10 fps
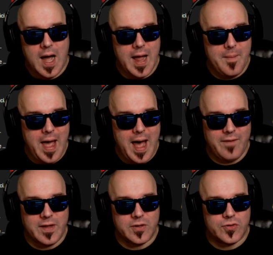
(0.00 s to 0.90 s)
I am
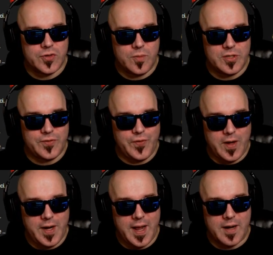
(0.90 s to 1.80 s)
having so much
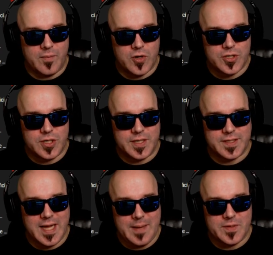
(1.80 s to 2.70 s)
fun and immersion,
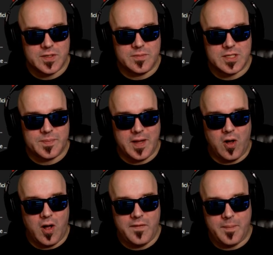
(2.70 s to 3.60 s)
escapism, despite
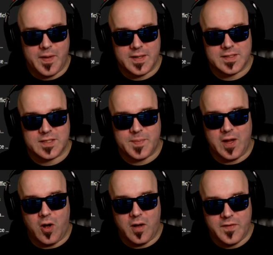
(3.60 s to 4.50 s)
all the bugs,
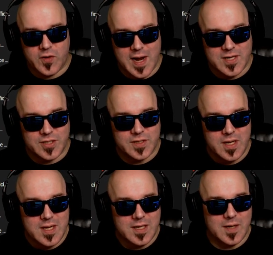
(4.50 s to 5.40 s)
despite all the crashes,
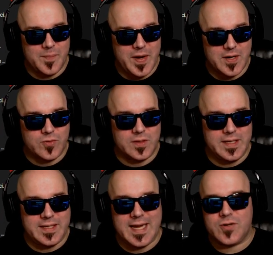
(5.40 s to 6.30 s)
compared to
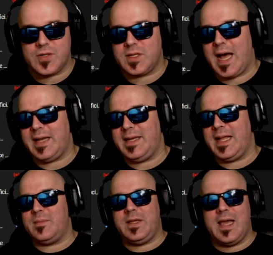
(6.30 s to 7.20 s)
Elite Dangerous.
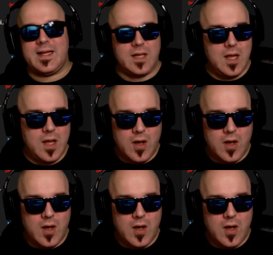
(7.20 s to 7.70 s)
Goddamn, yes.